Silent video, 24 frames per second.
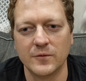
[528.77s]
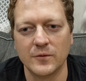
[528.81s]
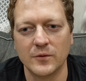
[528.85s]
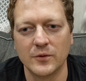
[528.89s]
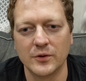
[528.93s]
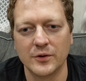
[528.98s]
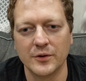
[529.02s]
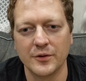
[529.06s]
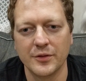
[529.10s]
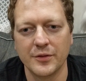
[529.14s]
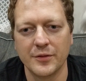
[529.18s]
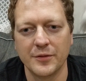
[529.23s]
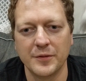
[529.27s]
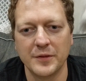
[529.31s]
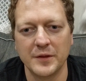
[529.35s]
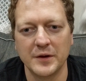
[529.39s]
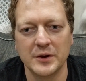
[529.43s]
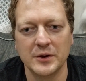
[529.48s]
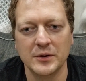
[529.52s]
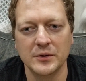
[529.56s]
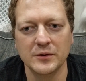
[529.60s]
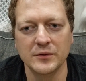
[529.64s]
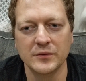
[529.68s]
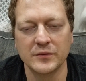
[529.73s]
For
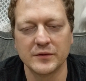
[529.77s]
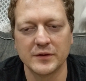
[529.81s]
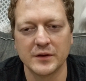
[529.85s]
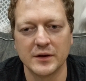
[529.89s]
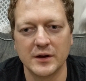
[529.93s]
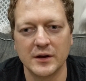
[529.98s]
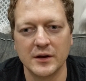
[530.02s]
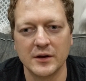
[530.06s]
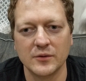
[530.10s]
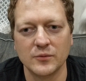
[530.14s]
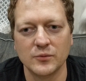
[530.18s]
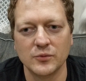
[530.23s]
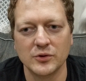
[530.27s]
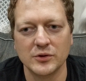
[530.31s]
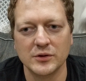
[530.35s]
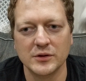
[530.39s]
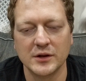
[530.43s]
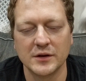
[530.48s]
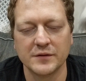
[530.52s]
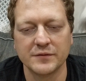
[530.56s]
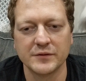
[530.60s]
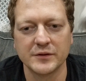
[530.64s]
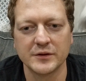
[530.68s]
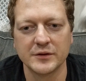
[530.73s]
those, I
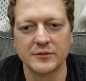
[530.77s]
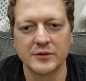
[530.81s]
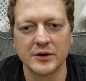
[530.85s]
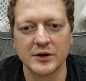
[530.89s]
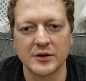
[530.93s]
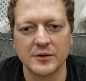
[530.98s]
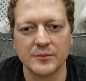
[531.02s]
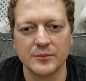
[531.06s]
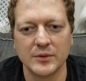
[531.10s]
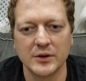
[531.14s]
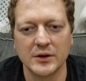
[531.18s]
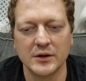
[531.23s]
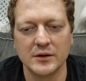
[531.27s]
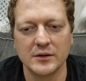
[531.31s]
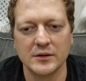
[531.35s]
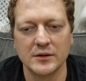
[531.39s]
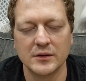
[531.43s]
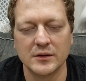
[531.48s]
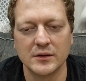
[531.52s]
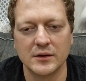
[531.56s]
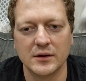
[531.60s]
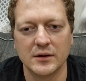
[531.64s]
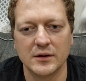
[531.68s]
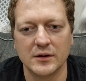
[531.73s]
would definitely
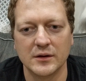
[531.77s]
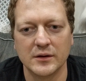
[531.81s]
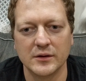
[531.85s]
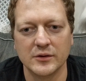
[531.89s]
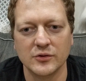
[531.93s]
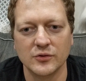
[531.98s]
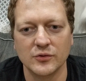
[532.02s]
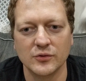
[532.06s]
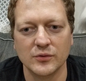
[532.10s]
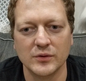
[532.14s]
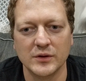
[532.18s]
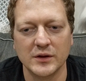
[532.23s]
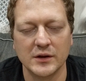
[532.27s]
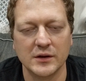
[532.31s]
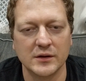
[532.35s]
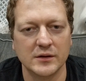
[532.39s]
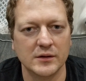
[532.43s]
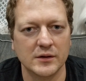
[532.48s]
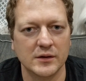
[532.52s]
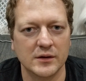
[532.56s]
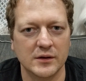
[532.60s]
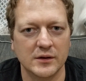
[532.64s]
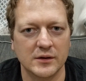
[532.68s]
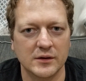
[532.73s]
recommend you
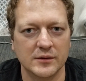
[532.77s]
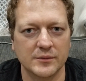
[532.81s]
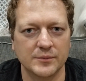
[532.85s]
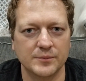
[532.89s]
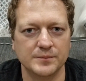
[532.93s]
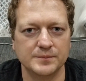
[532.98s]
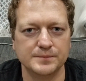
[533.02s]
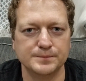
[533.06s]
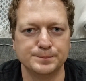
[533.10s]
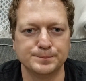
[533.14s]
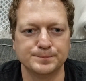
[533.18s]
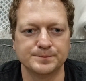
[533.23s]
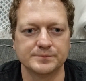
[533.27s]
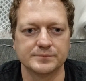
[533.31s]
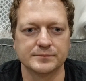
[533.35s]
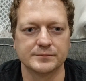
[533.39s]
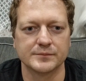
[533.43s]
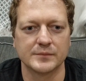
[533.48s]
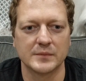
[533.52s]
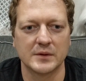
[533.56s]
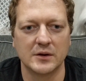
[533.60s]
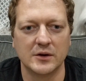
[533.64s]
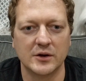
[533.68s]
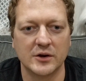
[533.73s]
get a
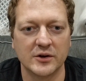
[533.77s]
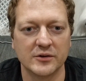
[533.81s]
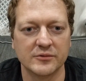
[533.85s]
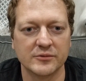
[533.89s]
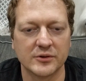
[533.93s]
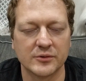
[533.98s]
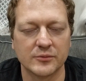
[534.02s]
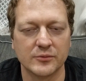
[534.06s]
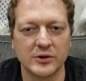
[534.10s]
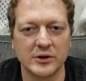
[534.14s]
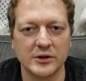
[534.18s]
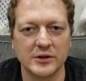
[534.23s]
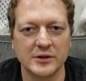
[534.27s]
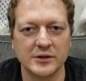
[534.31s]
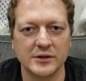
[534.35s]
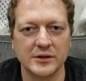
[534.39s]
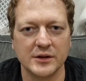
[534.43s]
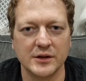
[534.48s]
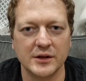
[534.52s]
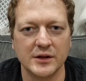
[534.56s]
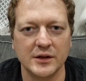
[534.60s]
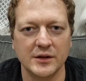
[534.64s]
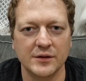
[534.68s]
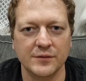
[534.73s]
hardware wallet
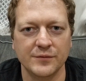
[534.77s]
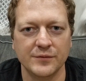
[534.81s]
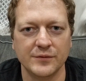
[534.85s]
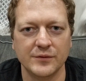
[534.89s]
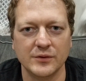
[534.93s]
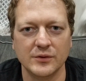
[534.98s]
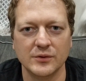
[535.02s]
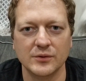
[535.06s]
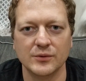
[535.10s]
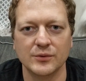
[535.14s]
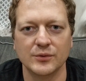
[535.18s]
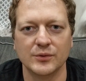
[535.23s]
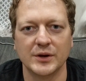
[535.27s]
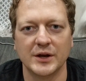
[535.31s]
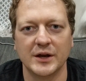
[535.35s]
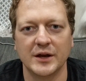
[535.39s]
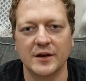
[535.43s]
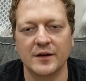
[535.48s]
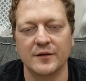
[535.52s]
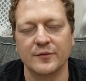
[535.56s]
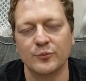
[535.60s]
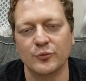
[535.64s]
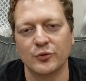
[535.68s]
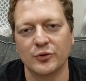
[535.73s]
if you
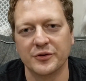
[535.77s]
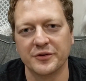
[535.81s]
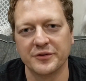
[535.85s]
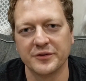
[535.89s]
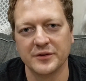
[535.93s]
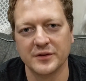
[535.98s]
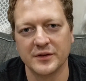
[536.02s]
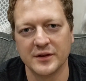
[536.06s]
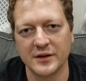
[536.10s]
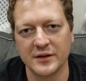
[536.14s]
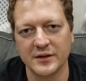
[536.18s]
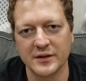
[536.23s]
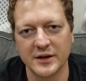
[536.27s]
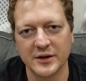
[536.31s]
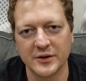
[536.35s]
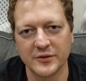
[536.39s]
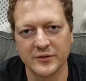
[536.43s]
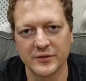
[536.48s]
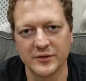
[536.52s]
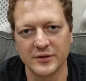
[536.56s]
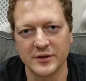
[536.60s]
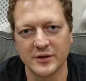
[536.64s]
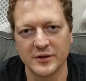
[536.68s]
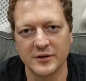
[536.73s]
have more than
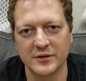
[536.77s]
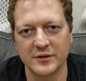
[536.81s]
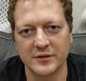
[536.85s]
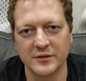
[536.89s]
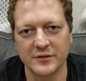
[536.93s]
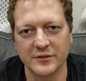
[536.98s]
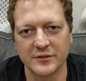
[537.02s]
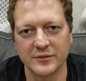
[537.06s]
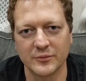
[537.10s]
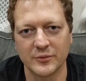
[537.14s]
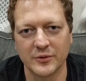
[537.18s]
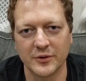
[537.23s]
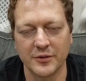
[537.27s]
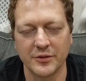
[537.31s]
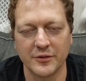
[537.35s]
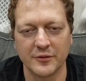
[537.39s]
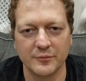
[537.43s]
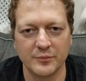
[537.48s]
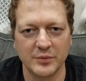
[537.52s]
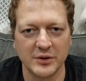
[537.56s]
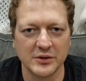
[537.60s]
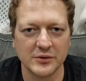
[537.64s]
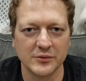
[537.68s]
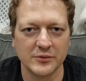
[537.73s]
$10,000 worth
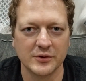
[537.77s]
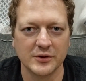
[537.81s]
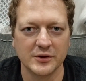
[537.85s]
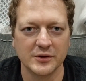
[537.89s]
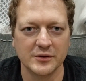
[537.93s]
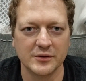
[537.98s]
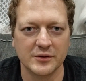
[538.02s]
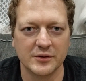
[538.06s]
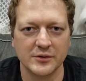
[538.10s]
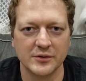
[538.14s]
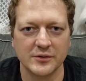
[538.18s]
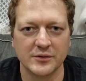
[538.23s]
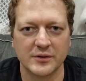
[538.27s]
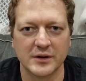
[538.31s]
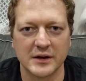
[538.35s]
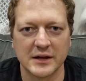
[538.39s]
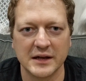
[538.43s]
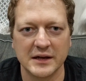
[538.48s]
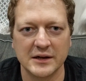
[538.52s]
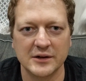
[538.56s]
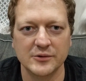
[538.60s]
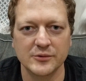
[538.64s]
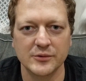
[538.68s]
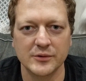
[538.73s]
of Bitcoin on your
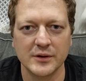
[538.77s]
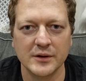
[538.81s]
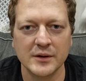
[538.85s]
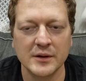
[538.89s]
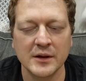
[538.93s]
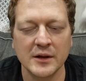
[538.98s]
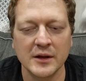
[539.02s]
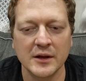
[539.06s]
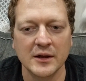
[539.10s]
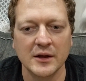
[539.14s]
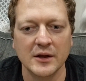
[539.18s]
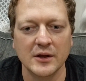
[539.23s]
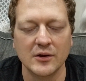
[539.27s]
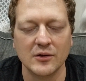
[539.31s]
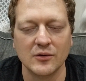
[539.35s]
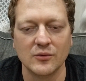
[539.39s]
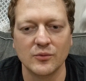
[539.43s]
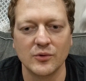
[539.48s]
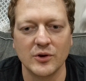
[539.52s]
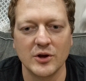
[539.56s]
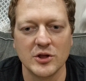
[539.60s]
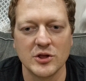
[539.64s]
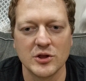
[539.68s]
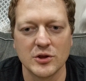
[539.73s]
account,
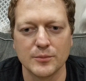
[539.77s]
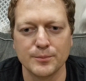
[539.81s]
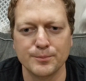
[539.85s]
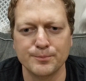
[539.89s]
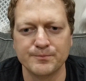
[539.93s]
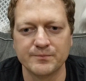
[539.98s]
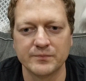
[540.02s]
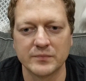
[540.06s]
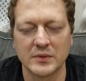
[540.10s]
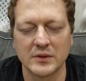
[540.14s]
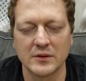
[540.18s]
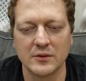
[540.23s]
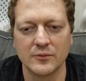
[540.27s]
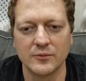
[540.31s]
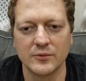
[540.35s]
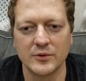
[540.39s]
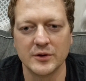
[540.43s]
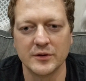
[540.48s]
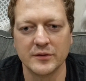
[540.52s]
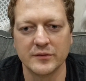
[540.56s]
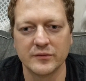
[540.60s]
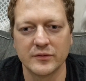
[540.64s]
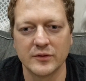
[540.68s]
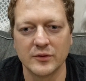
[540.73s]
which,
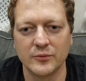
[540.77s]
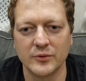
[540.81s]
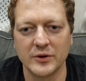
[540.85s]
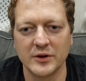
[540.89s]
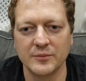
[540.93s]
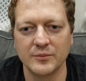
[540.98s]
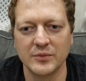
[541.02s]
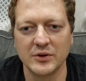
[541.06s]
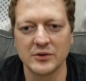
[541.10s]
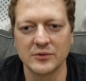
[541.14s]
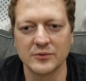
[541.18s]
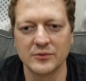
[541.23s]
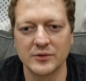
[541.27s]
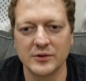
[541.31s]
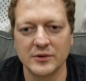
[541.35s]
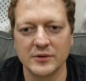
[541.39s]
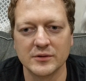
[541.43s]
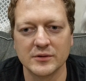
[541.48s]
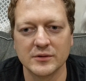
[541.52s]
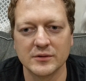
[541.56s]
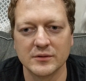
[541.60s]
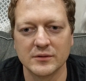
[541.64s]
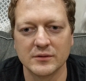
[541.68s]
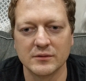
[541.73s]
with the way
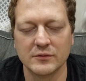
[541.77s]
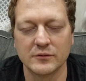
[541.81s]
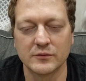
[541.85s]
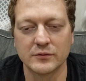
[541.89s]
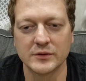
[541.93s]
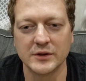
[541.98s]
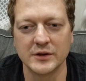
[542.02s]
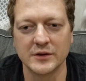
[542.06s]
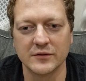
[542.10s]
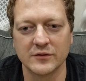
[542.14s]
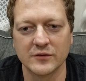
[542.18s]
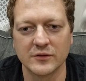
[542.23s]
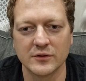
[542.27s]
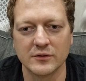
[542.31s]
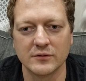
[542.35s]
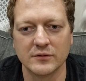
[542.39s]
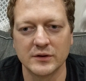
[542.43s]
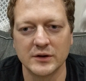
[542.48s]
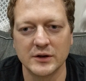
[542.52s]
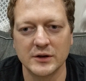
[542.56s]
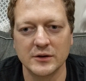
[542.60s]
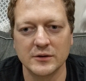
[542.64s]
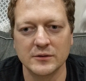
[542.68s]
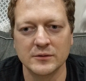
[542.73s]
Bitcoin tends to
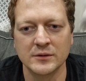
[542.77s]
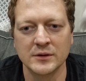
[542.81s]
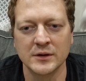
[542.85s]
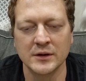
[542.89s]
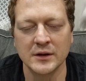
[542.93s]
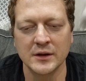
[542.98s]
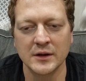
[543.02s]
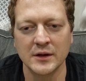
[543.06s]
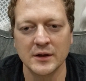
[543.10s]
grow,